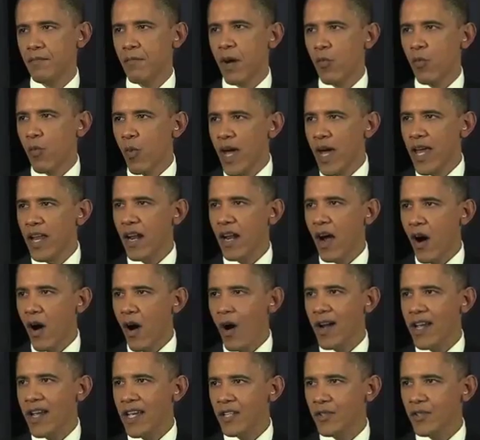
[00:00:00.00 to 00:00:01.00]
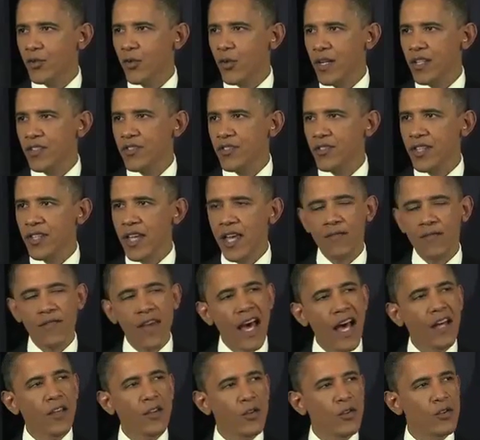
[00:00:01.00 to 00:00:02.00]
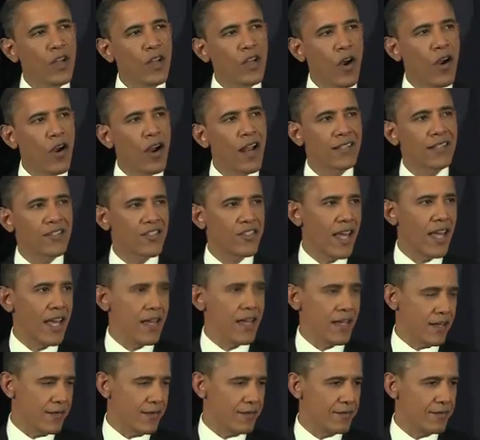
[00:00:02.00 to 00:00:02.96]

But when our interests and values are at stake,